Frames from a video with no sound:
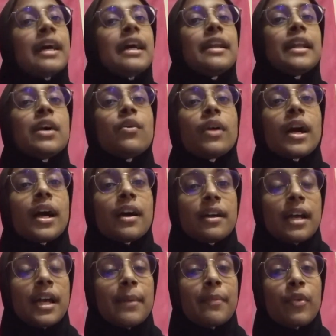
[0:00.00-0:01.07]
Now
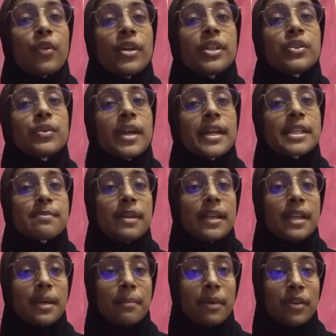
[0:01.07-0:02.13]
I'm going to explain
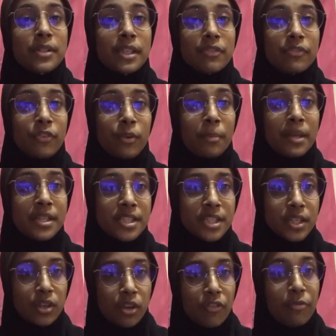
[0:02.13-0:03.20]
about the
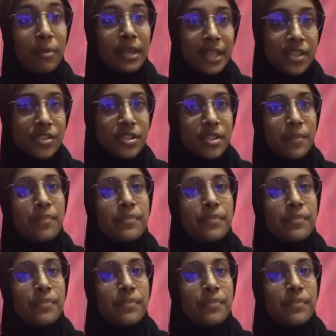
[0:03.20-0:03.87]
formation of Malaysia.